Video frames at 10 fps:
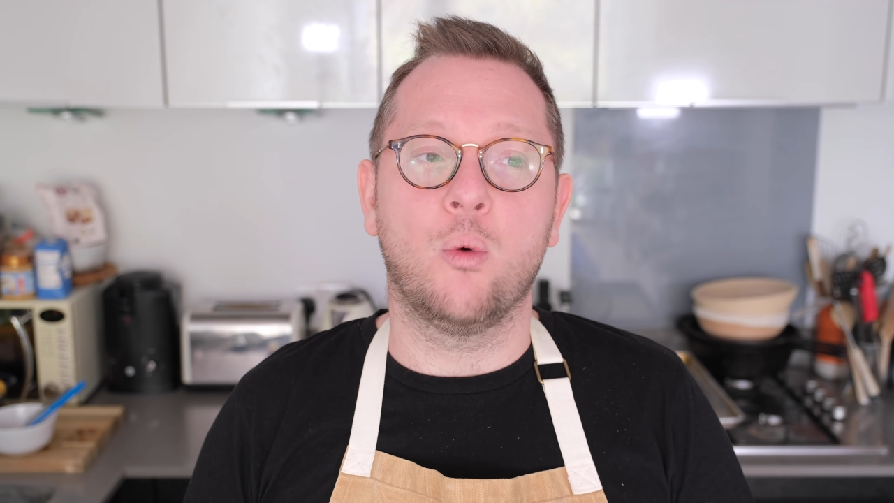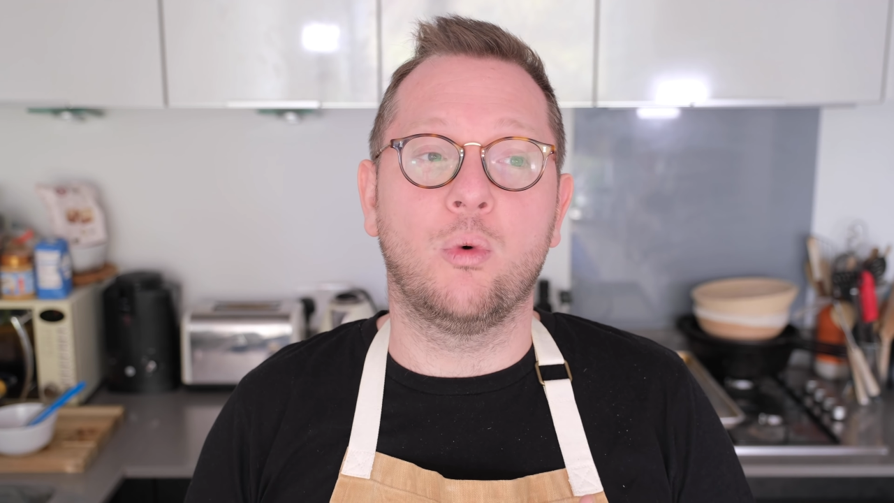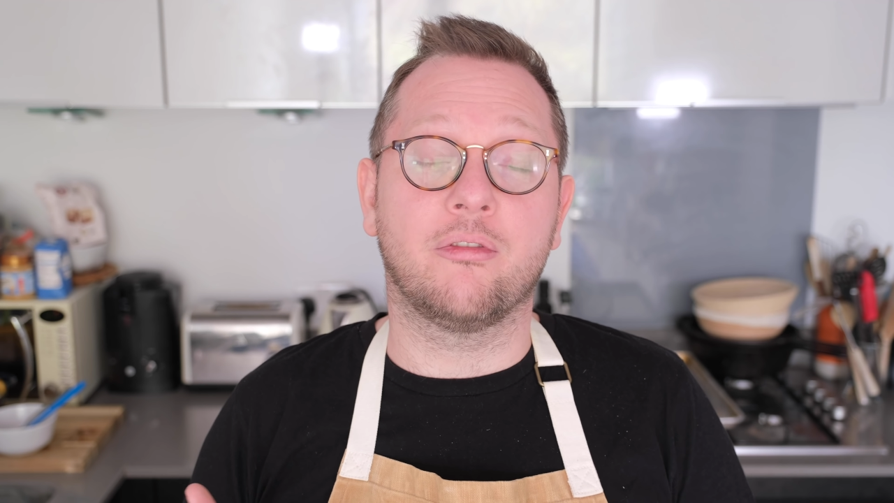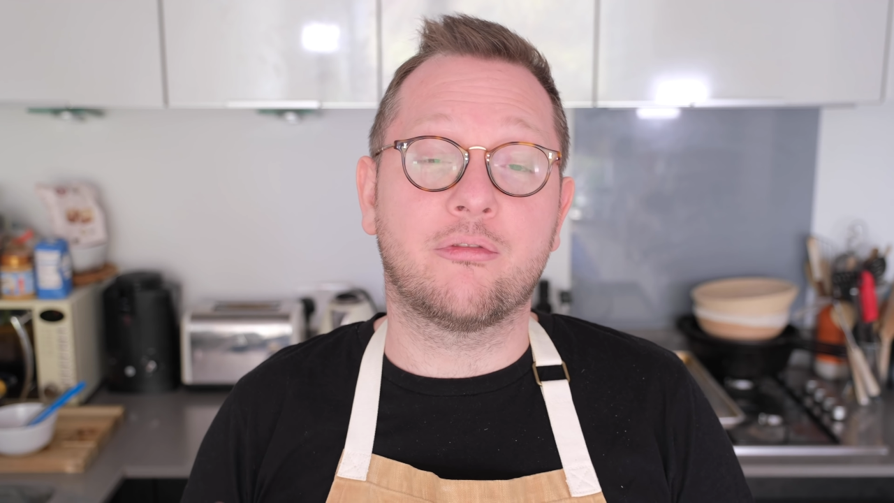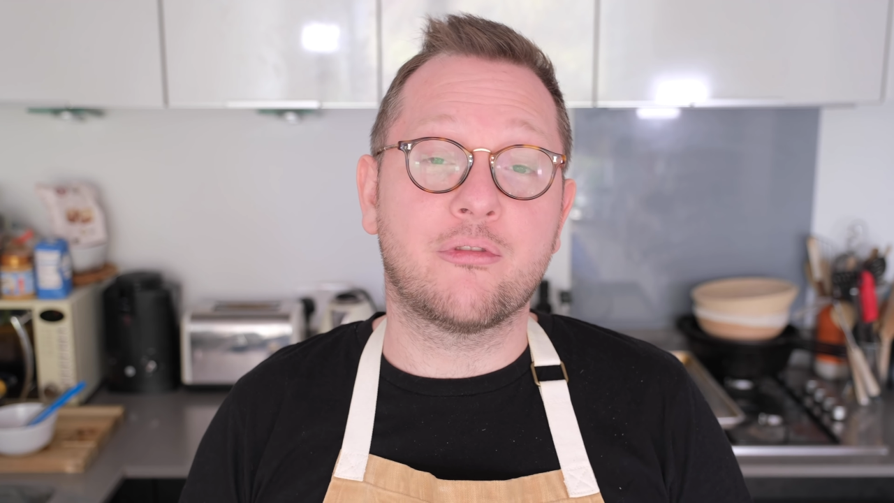
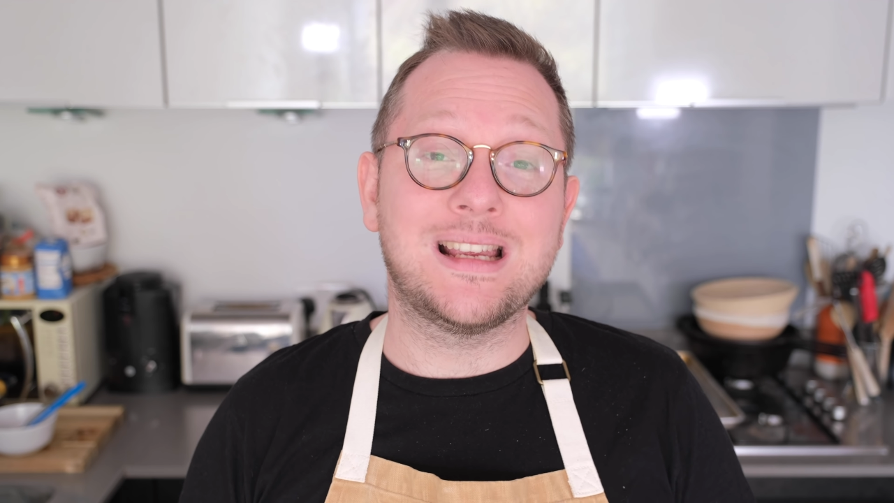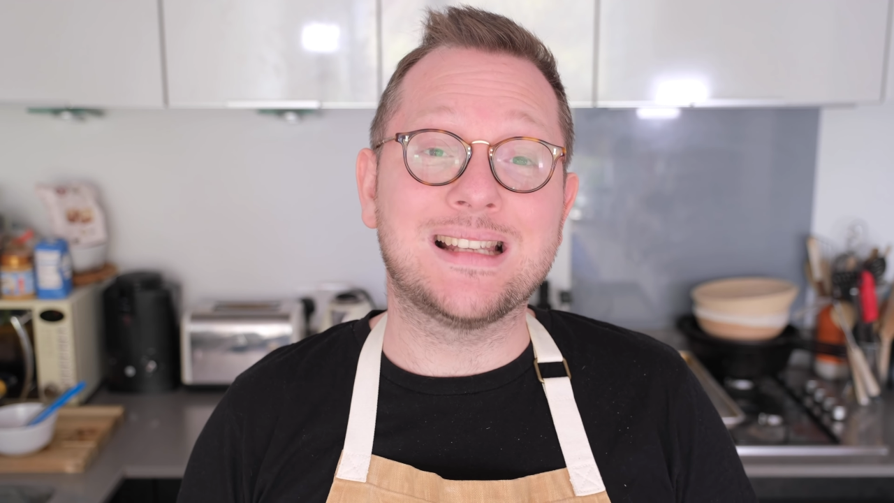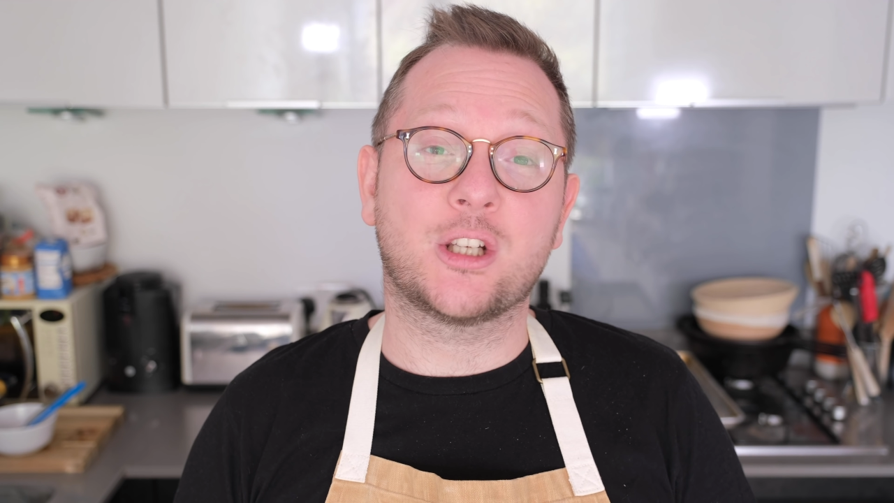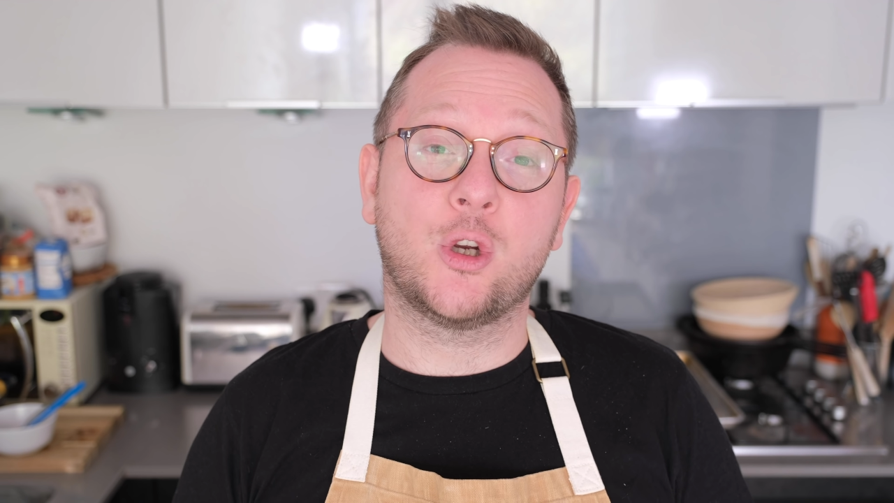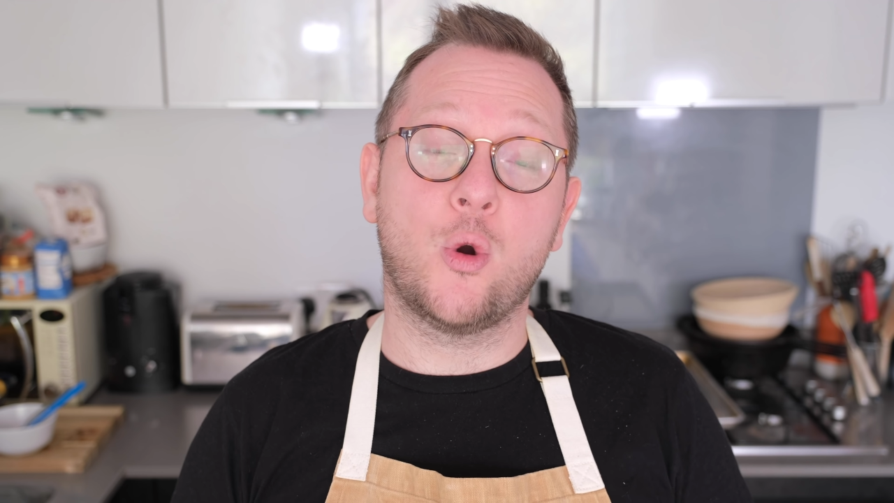will
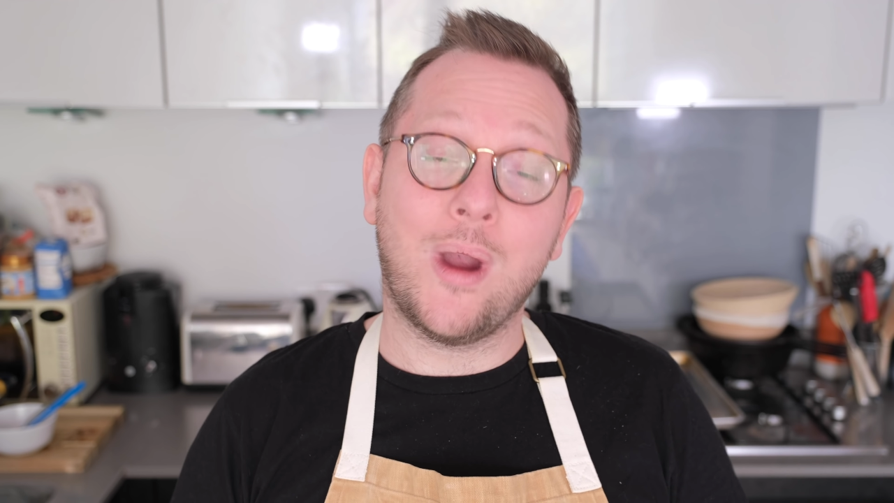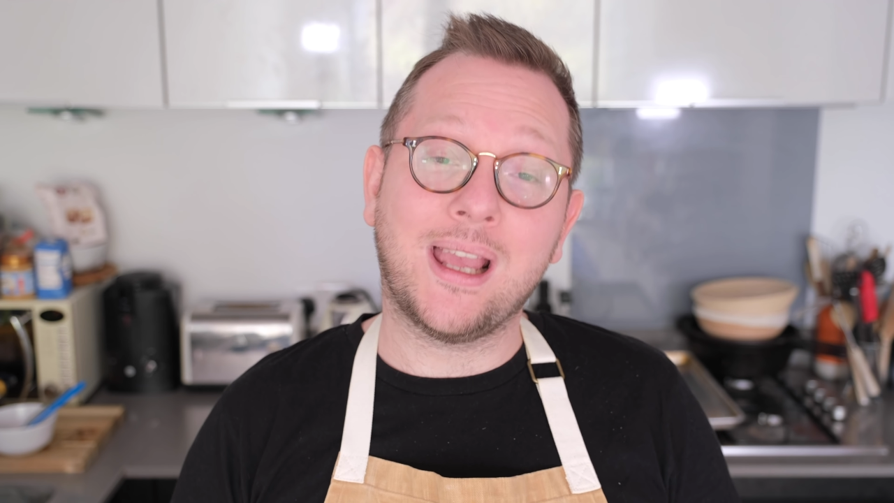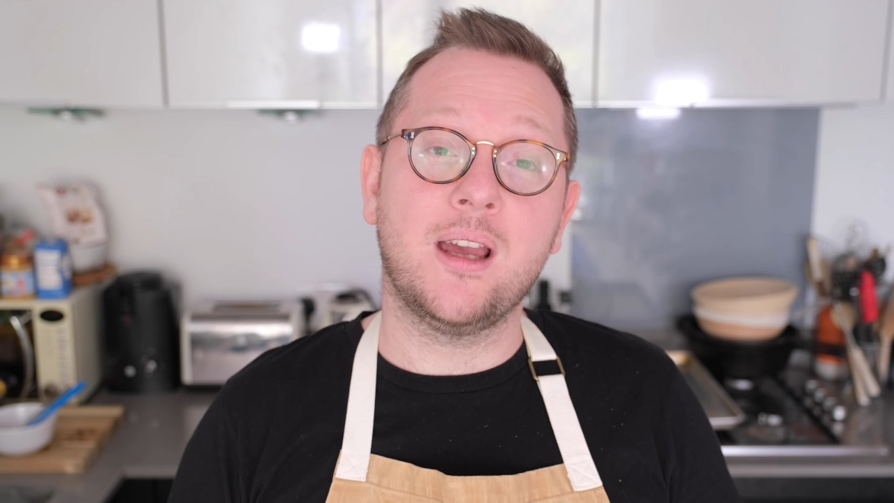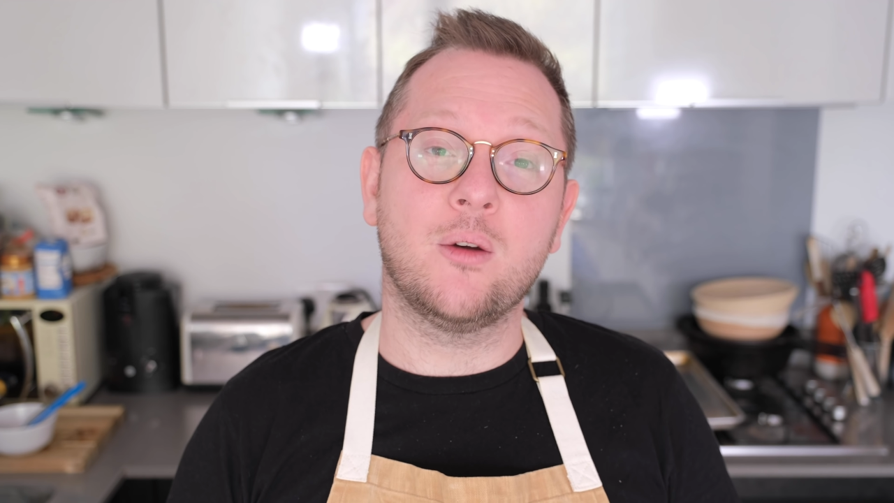freeze quicker,